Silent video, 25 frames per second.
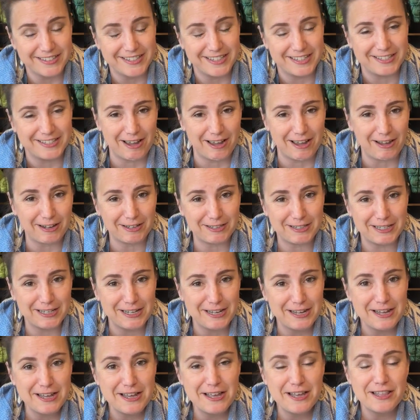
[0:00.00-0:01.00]
deduct
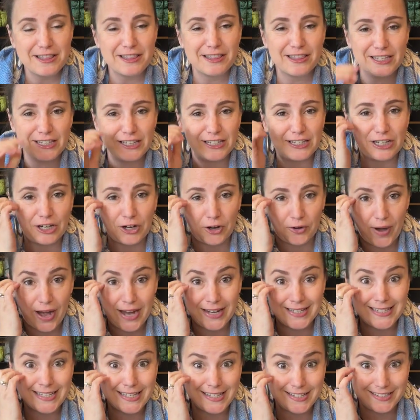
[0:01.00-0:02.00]
the
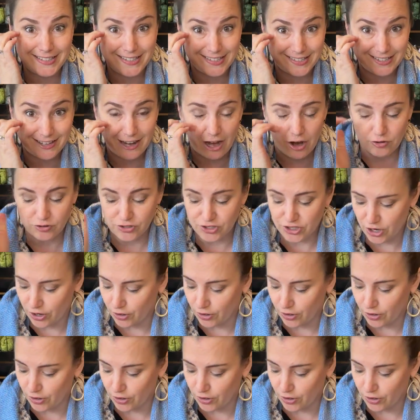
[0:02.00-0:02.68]
correct discount.